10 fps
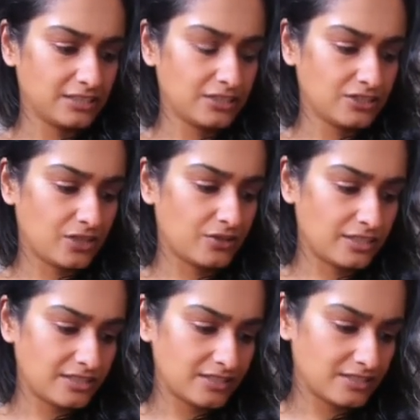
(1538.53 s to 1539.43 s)
So
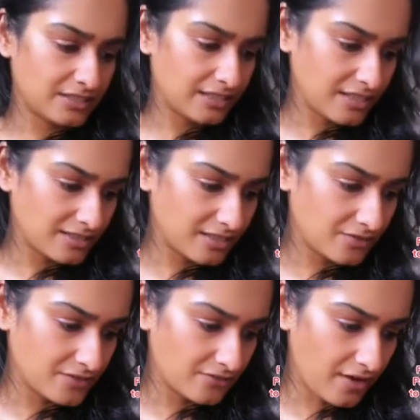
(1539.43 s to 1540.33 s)
there's a lot of
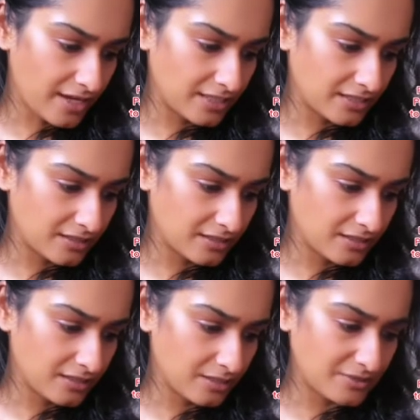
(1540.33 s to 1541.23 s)
divine,
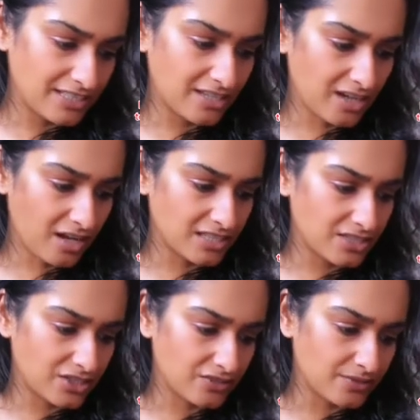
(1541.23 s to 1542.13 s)
I'm seeing a cottage
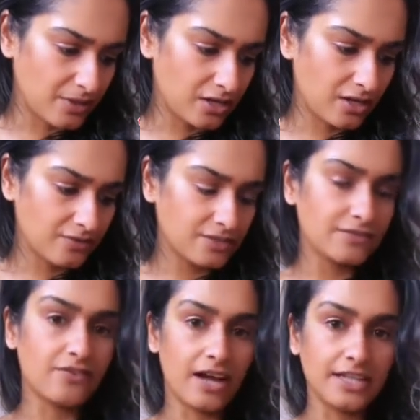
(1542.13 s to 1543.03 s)
here as well, a lot of
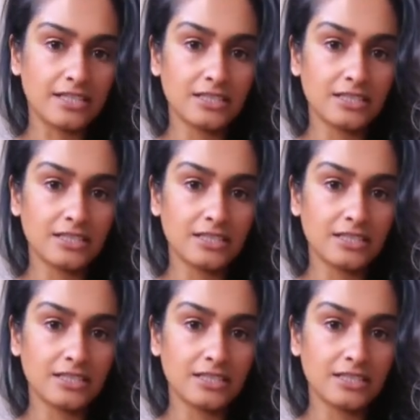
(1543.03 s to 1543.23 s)
divine